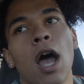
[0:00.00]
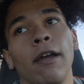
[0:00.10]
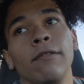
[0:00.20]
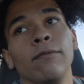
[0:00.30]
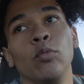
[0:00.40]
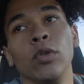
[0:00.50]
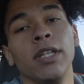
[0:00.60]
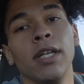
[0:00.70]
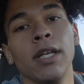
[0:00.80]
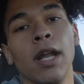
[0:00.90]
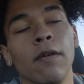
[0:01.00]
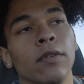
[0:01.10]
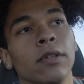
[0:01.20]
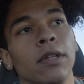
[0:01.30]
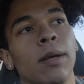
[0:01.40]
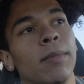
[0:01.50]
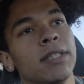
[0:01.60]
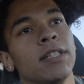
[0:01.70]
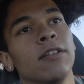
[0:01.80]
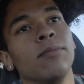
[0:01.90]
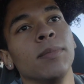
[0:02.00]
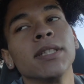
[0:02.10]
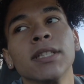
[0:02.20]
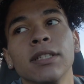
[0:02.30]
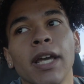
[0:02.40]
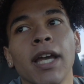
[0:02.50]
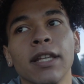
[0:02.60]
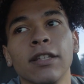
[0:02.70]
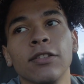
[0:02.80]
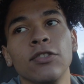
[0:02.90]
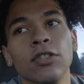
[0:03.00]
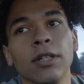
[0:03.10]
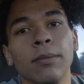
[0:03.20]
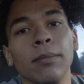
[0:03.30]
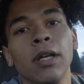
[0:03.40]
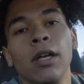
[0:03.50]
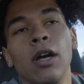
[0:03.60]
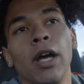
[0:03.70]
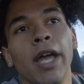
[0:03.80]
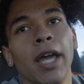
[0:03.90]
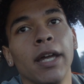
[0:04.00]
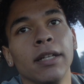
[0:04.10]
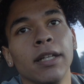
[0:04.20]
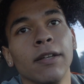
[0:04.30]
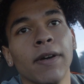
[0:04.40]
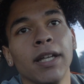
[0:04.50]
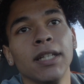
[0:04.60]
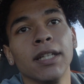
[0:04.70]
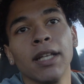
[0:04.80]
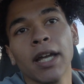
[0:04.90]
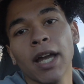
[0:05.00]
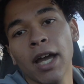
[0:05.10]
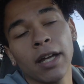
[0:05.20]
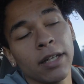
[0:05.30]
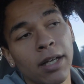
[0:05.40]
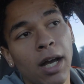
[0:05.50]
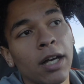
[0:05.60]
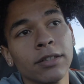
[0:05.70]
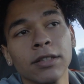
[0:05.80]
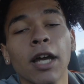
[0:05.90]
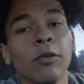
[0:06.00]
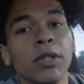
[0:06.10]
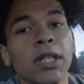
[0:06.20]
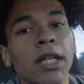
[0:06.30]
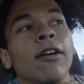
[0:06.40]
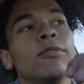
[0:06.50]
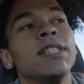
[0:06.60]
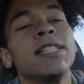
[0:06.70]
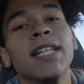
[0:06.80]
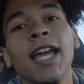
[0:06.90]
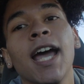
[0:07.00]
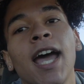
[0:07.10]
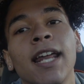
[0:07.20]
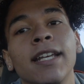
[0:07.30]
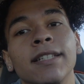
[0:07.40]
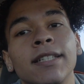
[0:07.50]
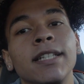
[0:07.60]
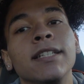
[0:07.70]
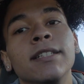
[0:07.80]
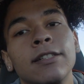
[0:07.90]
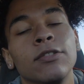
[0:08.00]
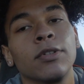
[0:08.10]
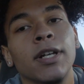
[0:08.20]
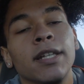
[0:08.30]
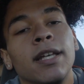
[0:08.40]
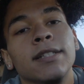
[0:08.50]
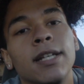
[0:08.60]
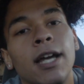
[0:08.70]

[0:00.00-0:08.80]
I would never let myself miss a day at the gym and if I did, like I honestly I wouldn't eat. I would say I had an eating disorder at that